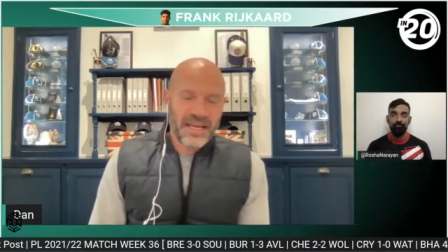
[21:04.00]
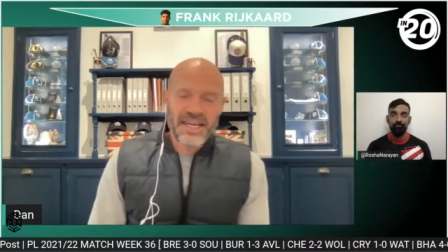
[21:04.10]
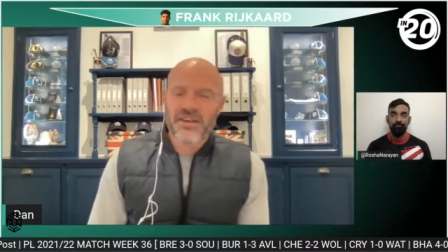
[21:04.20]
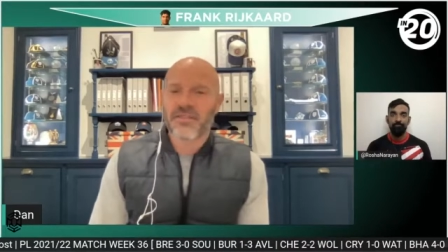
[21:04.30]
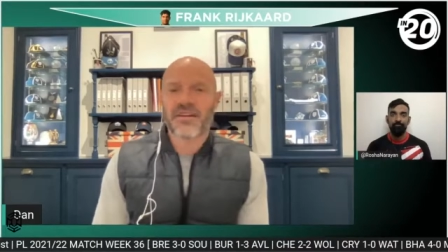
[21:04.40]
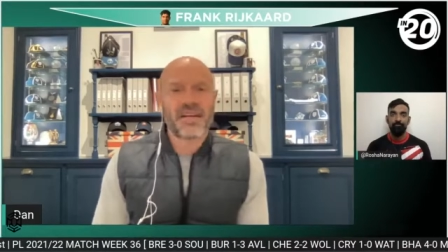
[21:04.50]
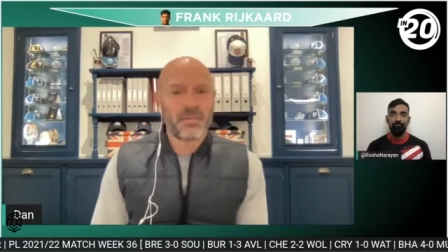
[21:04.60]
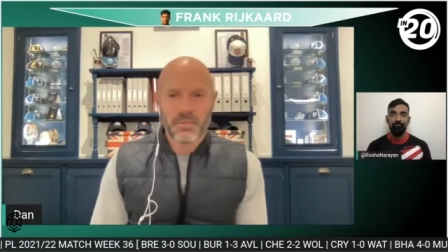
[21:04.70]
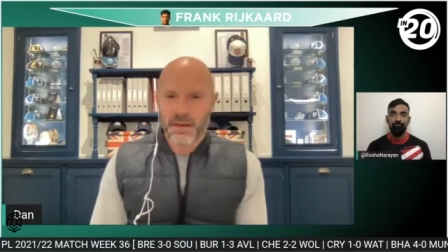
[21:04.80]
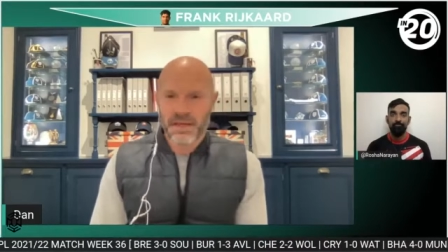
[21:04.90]

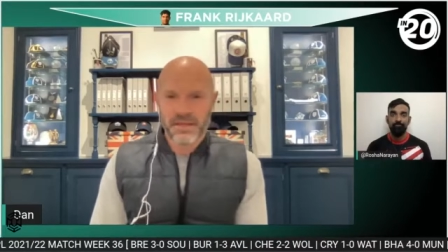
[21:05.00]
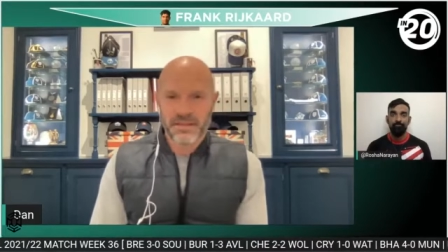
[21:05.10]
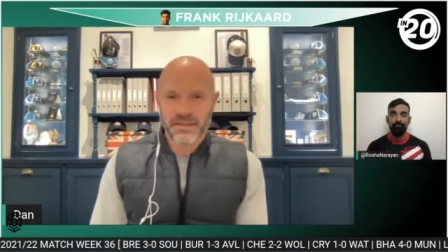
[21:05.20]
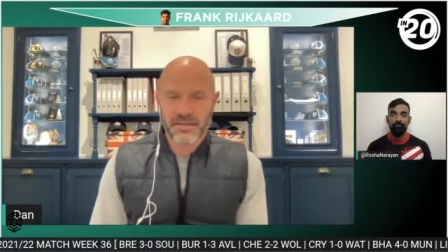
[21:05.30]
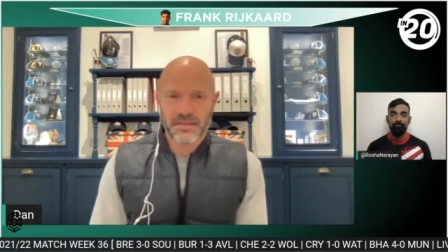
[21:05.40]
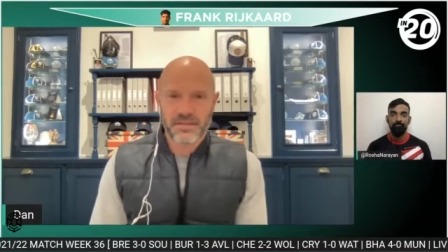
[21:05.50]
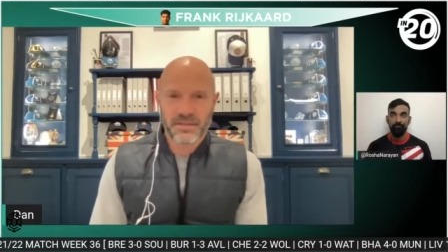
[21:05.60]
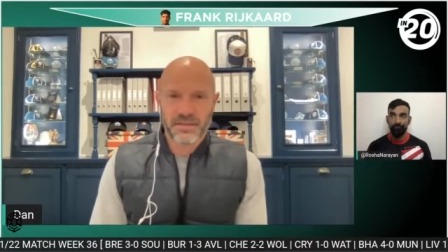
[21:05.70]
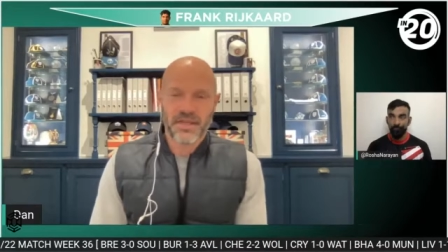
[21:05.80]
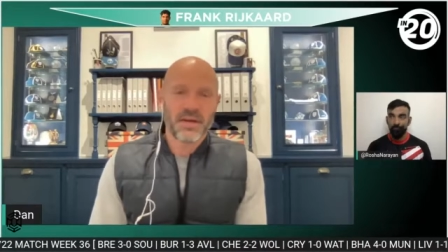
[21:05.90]
Incredible players,
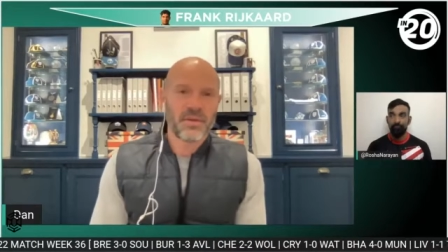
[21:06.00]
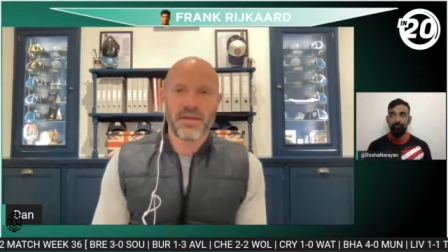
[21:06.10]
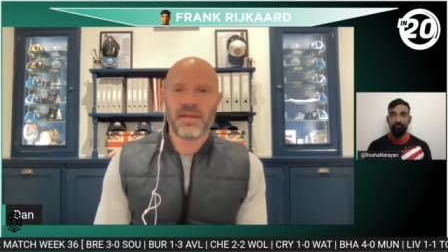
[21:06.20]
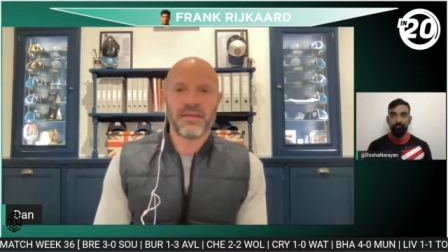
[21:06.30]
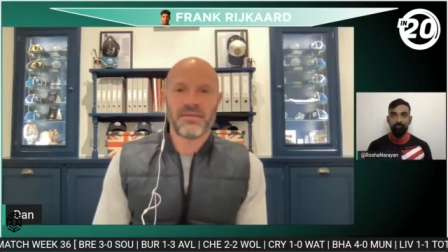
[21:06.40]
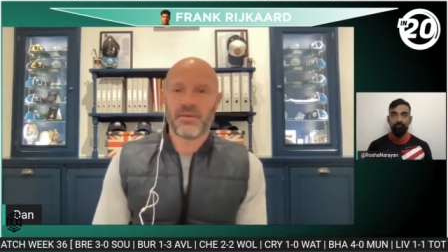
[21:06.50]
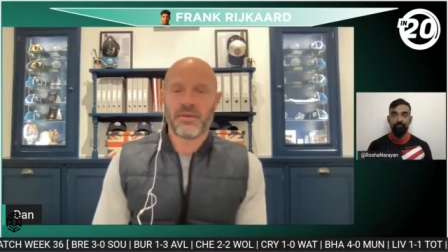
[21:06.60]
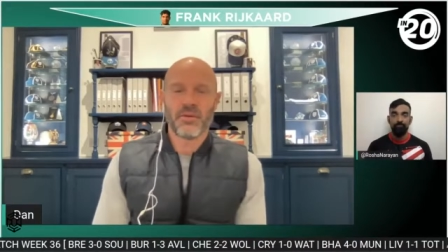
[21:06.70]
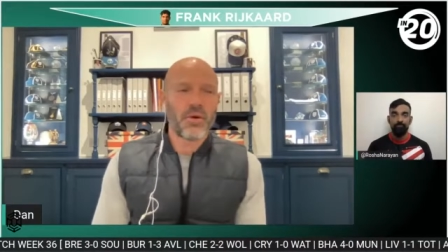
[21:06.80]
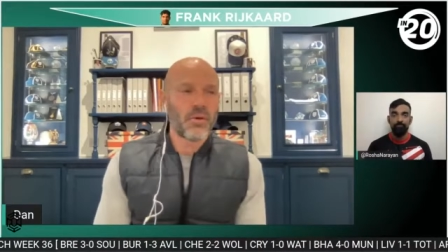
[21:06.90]
were there
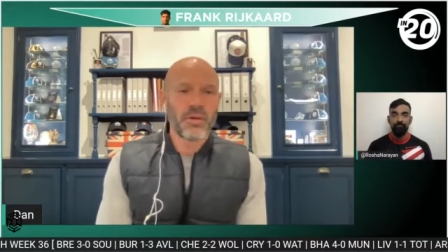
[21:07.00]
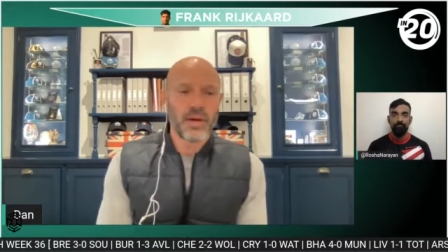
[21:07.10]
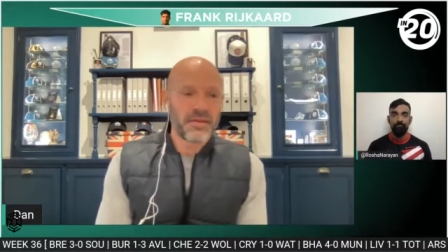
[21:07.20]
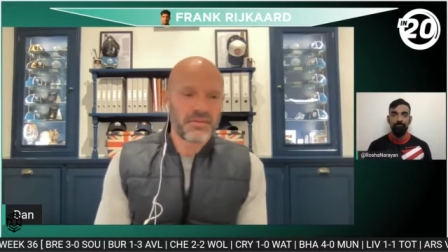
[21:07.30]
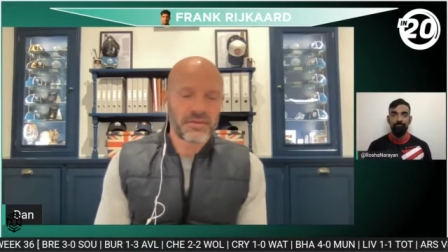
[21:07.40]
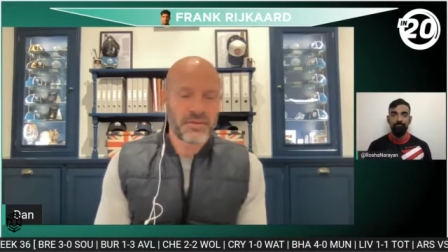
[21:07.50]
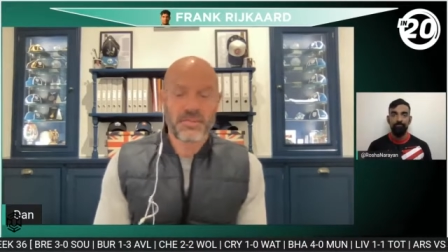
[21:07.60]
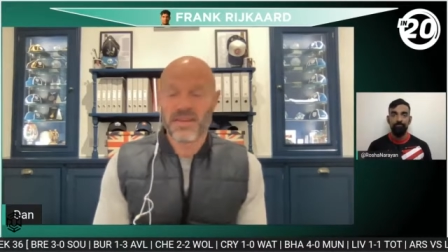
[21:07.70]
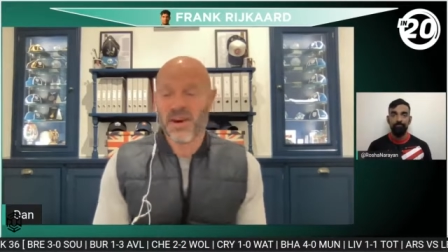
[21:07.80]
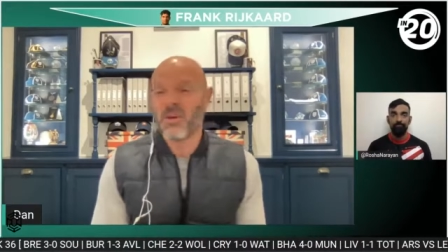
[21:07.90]
all the way through.
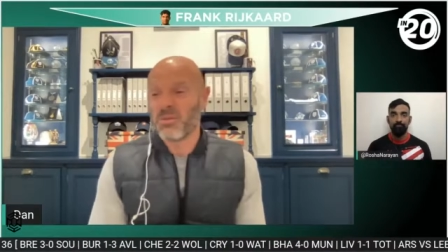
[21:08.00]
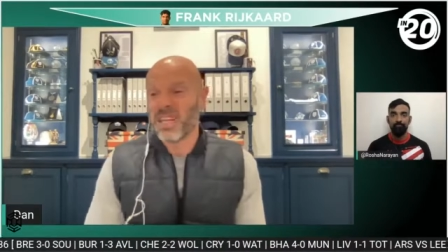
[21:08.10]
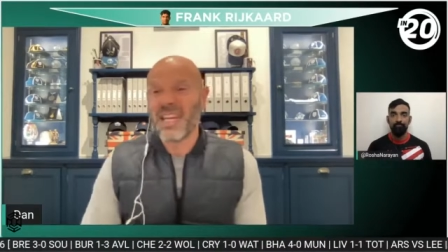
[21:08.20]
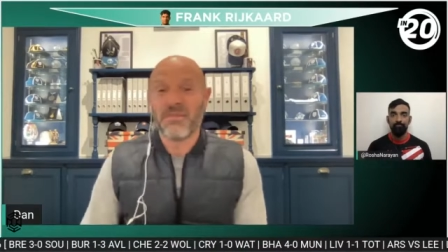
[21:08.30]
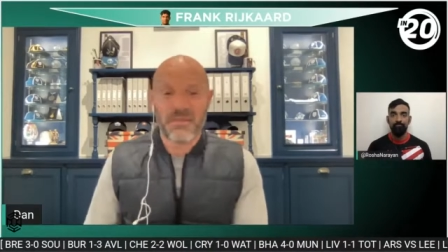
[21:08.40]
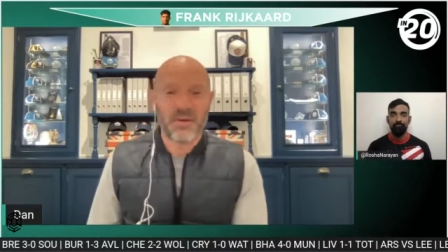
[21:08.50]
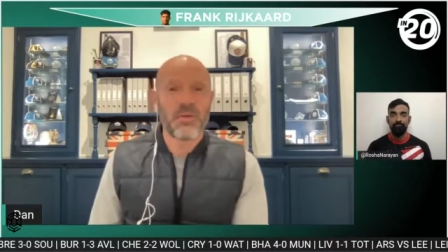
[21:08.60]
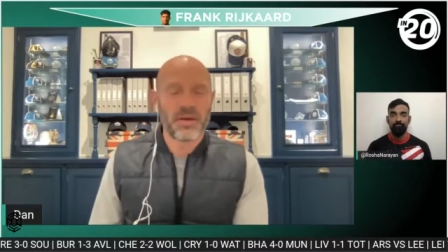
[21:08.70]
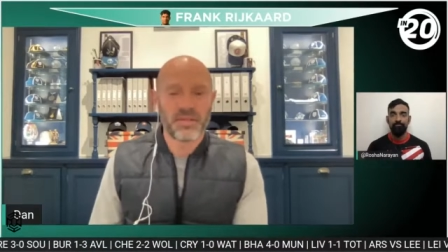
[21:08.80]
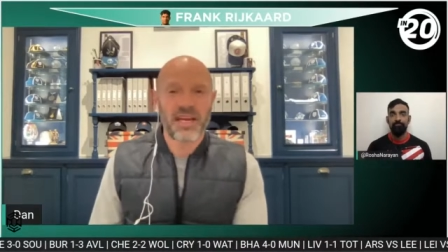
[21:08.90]
The whole team
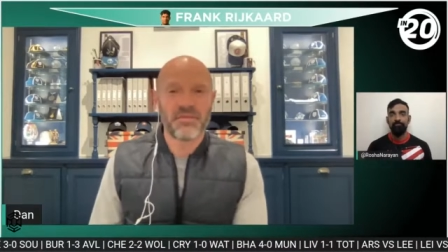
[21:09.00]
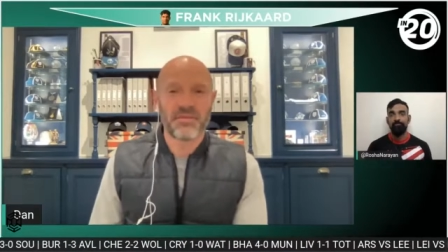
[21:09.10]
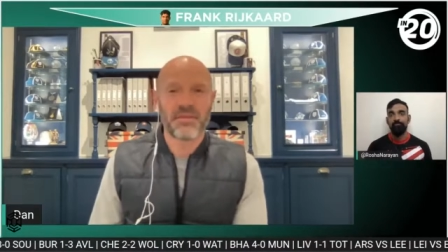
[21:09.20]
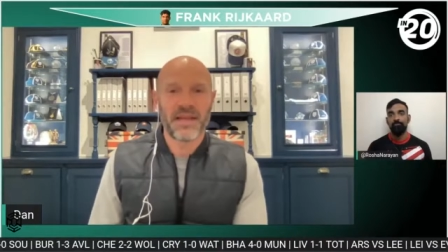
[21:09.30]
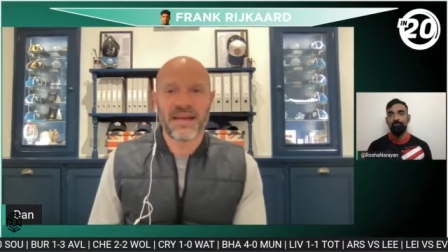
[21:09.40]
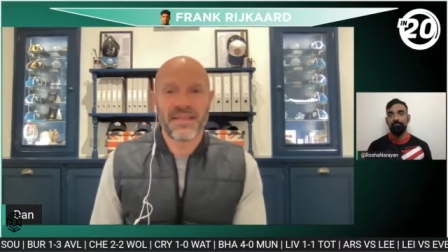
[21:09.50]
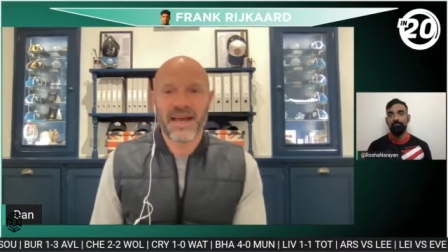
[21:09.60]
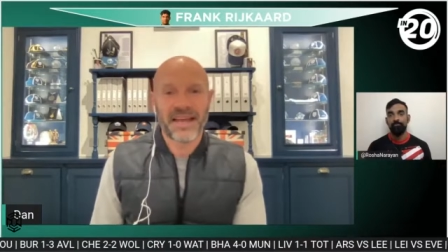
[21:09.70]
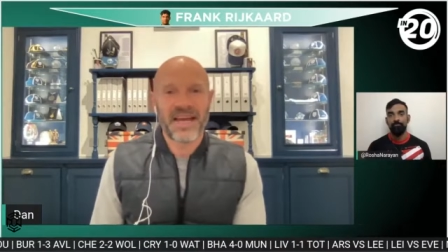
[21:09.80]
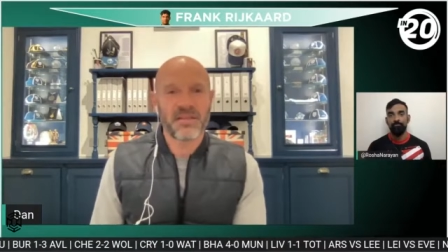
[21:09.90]
almost came through
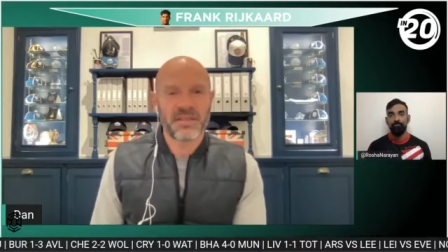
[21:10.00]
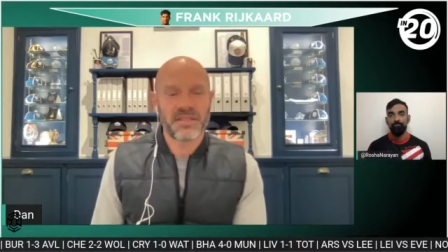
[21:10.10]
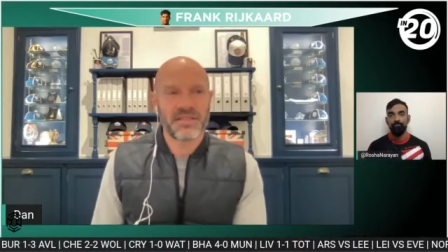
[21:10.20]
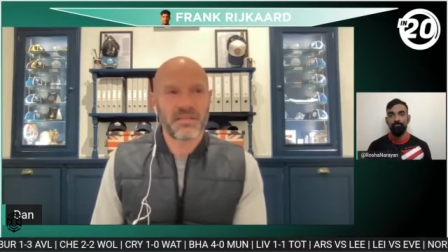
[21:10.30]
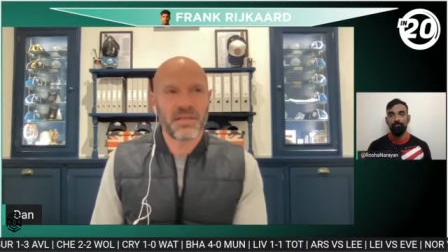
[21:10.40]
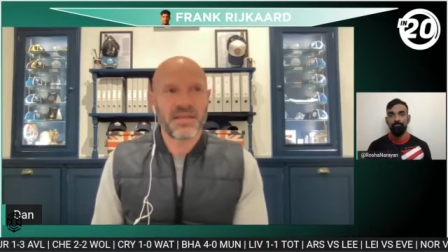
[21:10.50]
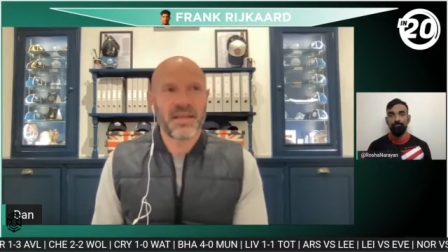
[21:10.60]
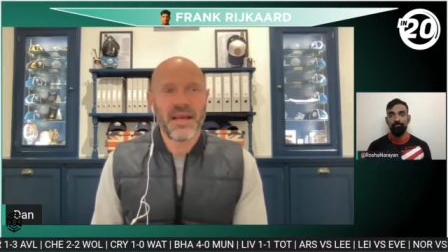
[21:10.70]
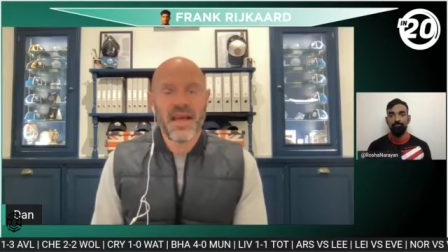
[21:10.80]
that academy system, didn't they?